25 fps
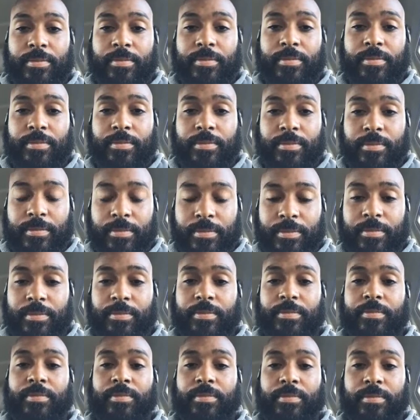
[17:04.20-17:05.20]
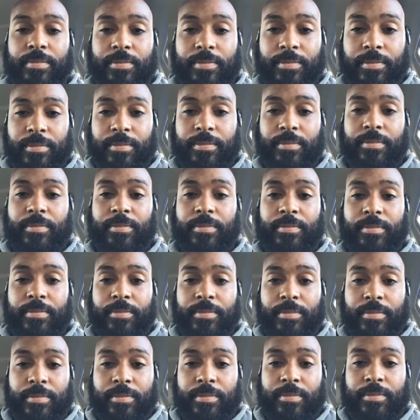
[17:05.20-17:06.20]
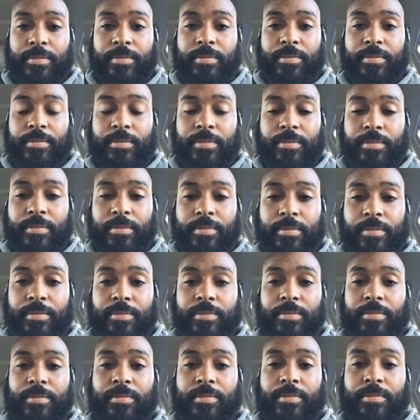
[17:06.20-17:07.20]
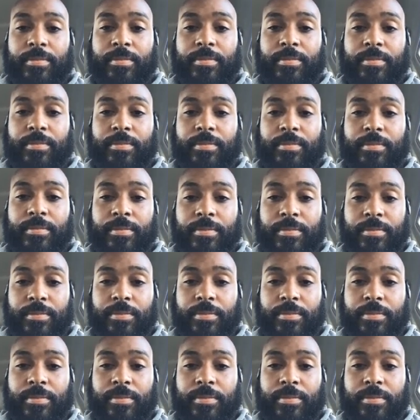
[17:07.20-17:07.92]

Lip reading: (silent)